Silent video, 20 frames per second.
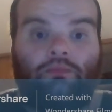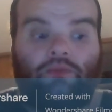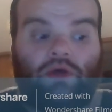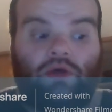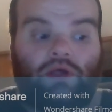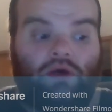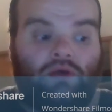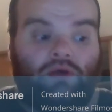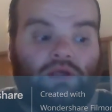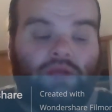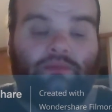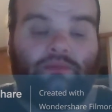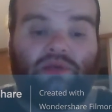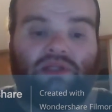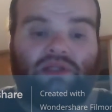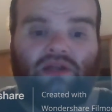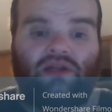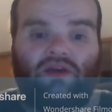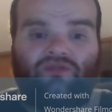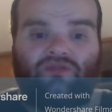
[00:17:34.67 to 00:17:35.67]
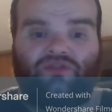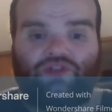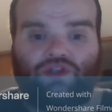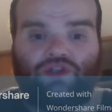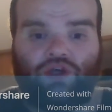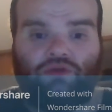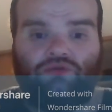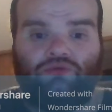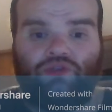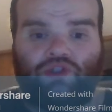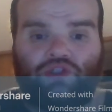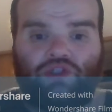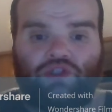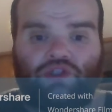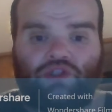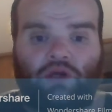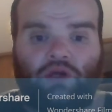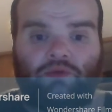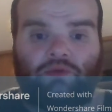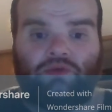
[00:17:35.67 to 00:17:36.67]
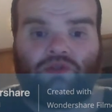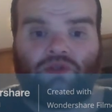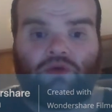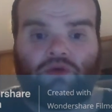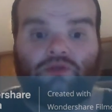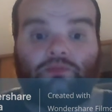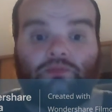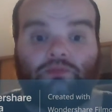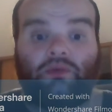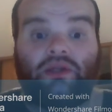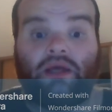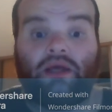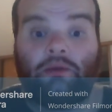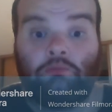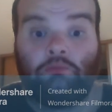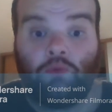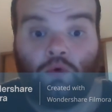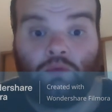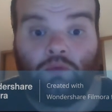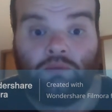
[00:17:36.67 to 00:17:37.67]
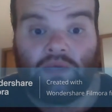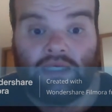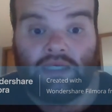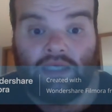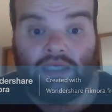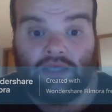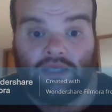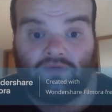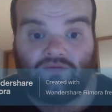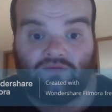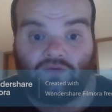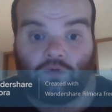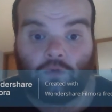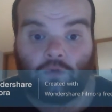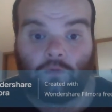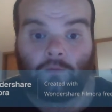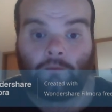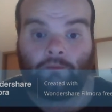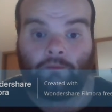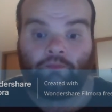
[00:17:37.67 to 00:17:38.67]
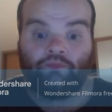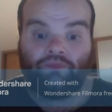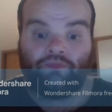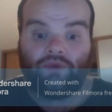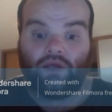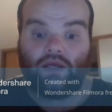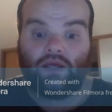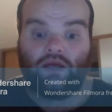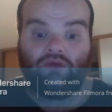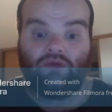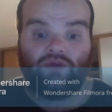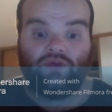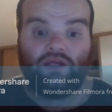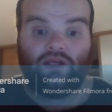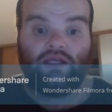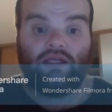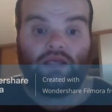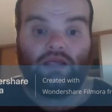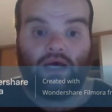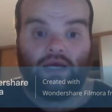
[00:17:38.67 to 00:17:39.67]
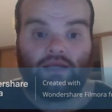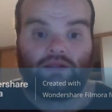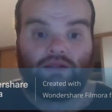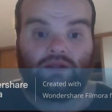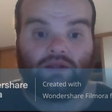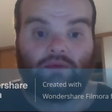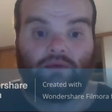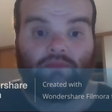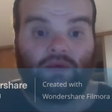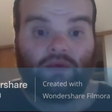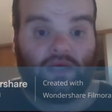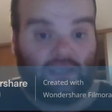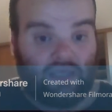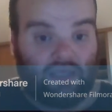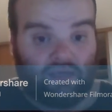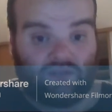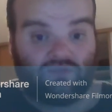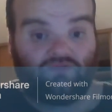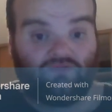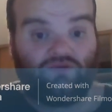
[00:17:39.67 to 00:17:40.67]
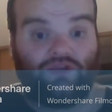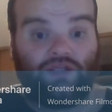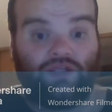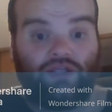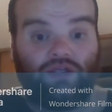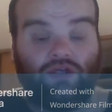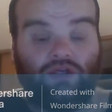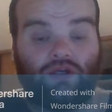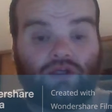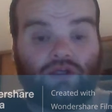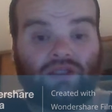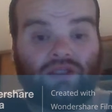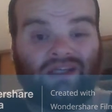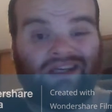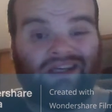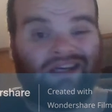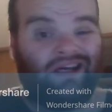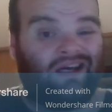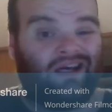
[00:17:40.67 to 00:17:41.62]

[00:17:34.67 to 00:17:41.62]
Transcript: But Unlimited Love shown slower songs, but they're more meaningful. And I really like them, and that's really good.